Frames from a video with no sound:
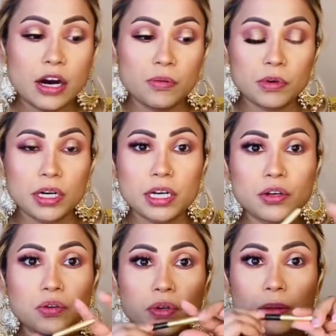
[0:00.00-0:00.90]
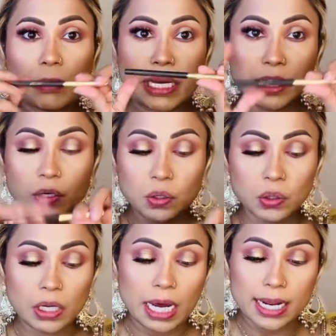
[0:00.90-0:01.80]
I'm gonna go with my kohl
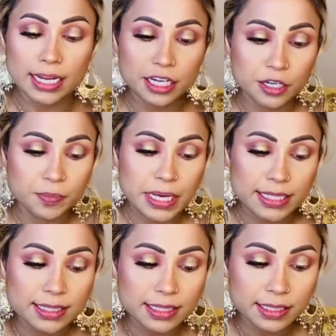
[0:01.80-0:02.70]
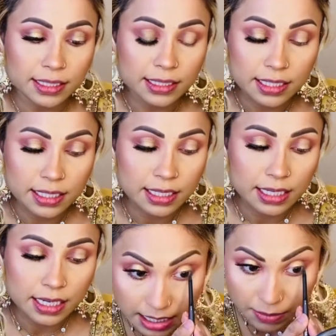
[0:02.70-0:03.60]
eyeliner pencil,
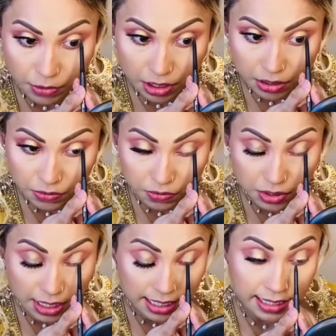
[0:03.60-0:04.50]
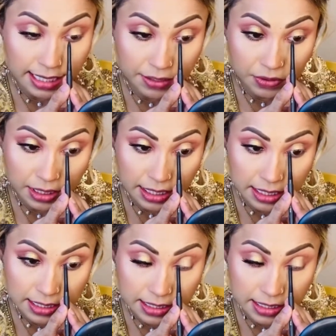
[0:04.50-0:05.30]
and I'm gonna do tight line with this.